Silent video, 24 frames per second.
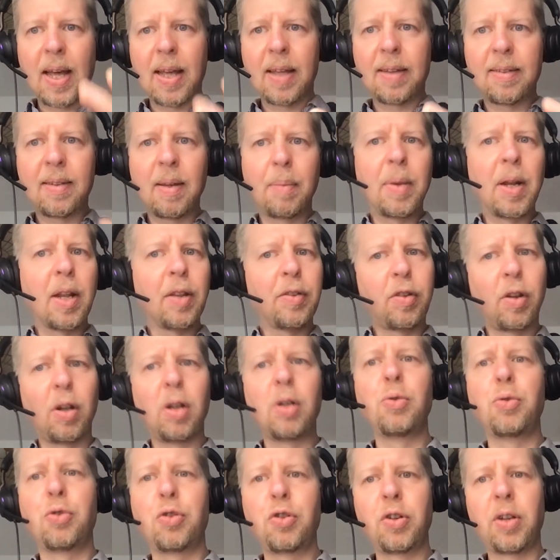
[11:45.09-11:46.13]
a similar
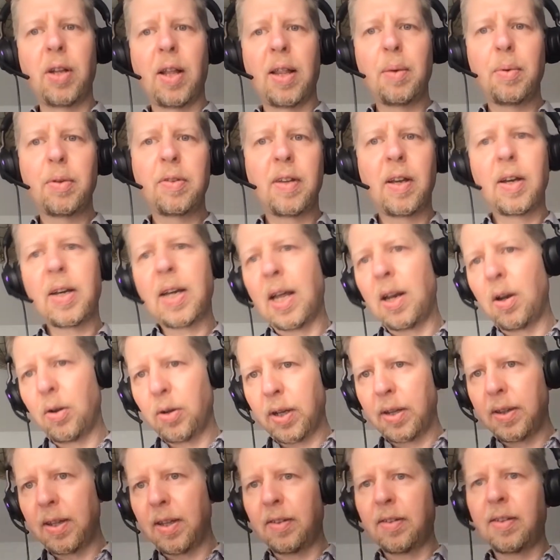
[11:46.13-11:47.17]
solution, and they would say, okay,
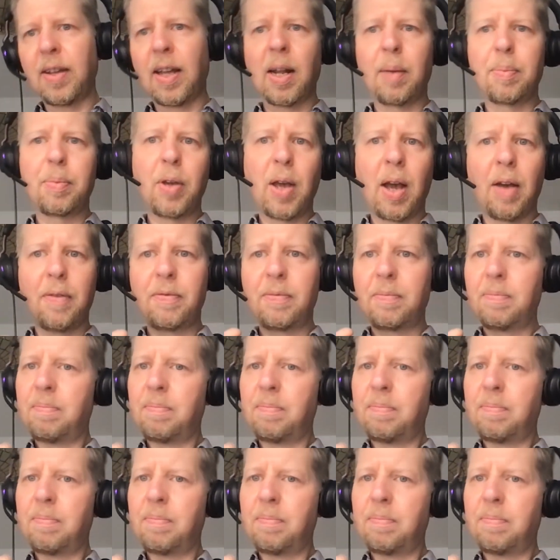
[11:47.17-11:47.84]
look, in this setup you have